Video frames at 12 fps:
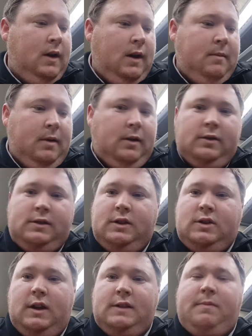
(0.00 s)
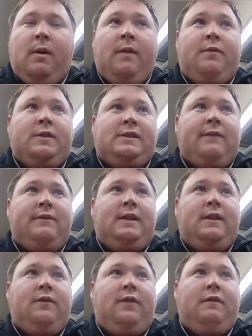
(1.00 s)
I'm at Gloucester Transport Hub for a
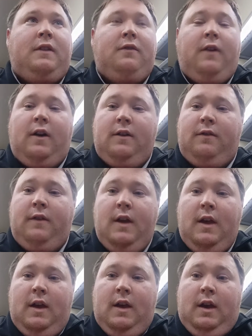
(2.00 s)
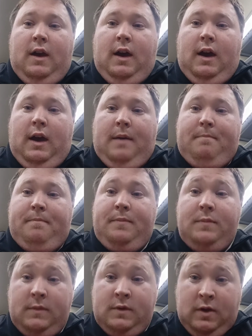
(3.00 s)
17:55
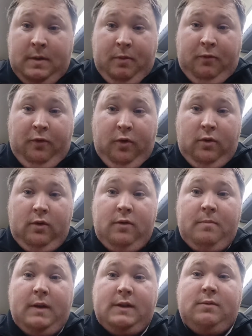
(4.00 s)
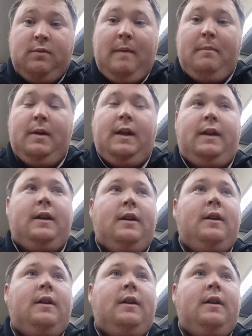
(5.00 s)
444, but to Wembley.